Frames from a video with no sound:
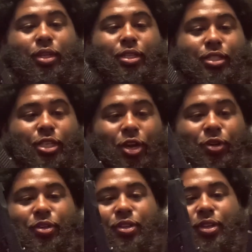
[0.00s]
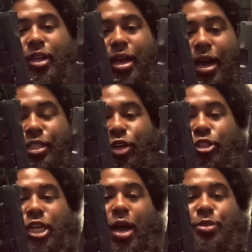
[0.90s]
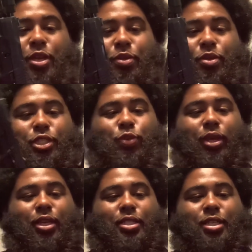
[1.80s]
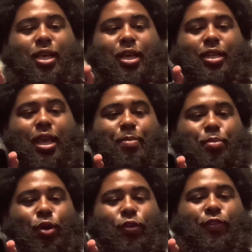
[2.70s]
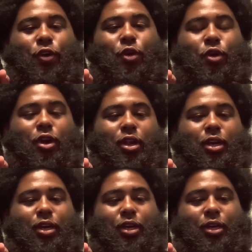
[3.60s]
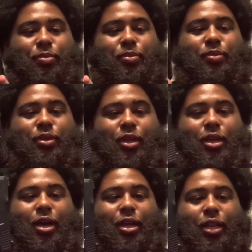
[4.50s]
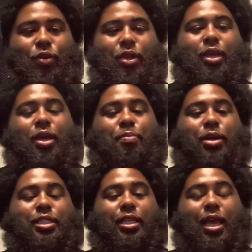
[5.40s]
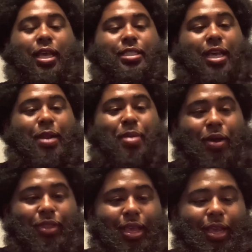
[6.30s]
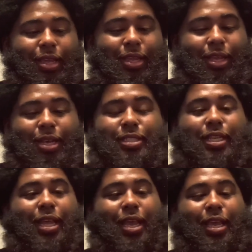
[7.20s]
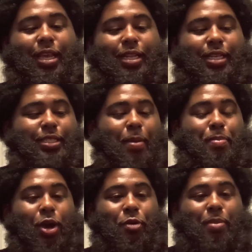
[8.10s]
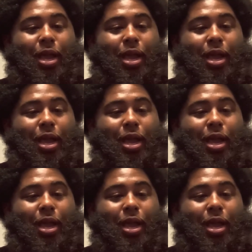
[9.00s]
So I told you I was gonna do the twins. They both are unloaded, but today it's not about that. Today it is about my